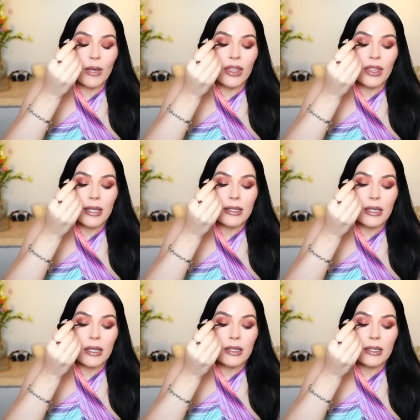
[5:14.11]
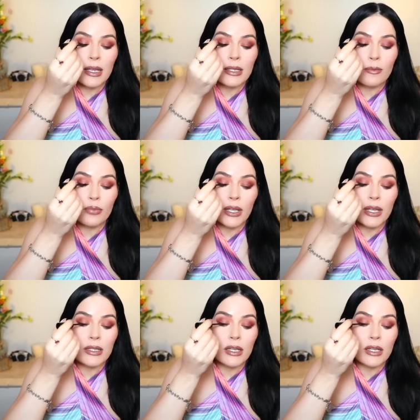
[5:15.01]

but this stays in place.